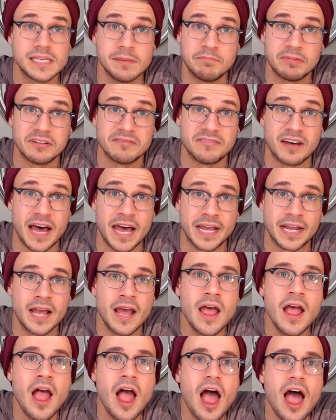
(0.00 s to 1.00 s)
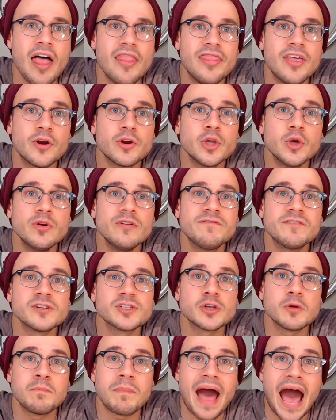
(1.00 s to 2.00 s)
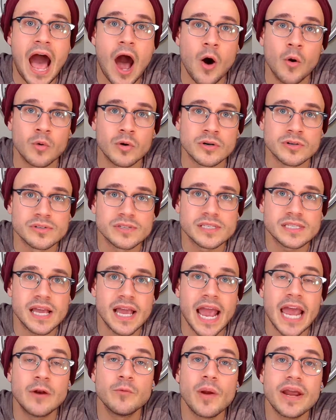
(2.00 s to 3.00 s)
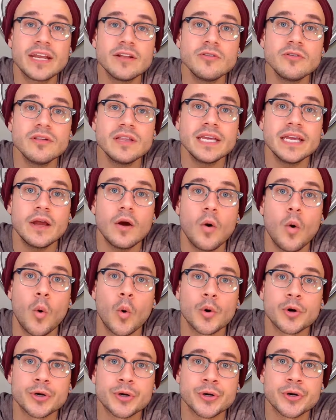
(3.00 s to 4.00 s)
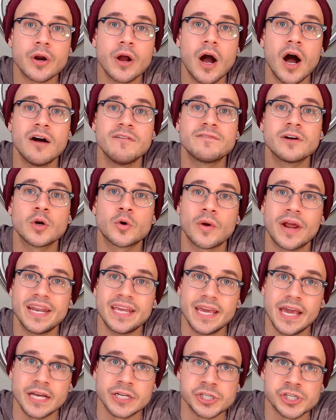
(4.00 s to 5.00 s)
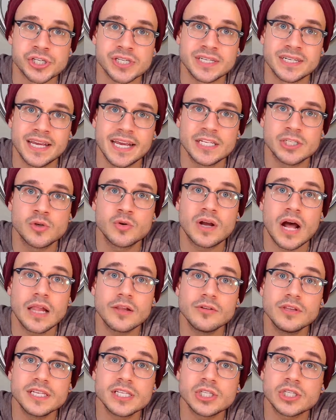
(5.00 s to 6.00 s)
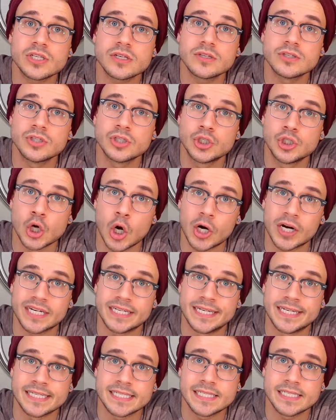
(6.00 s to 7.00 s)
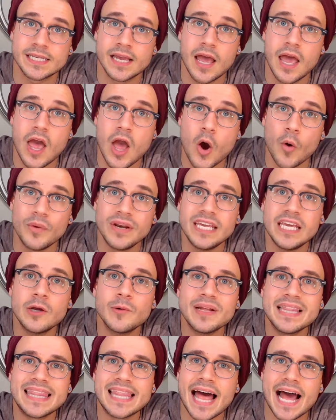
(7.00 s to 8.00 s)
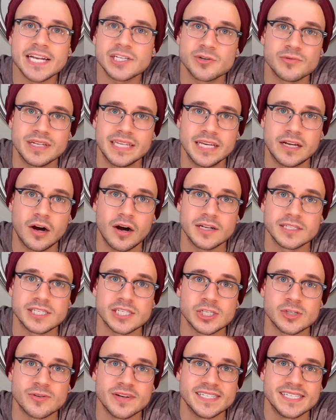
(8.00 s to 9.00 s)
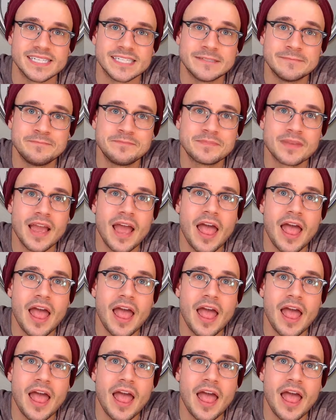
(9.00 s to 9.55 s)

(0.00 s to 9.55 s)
simplifying their universal powers in regularly order of gradation into colorless darkness when equilaterally concentrated.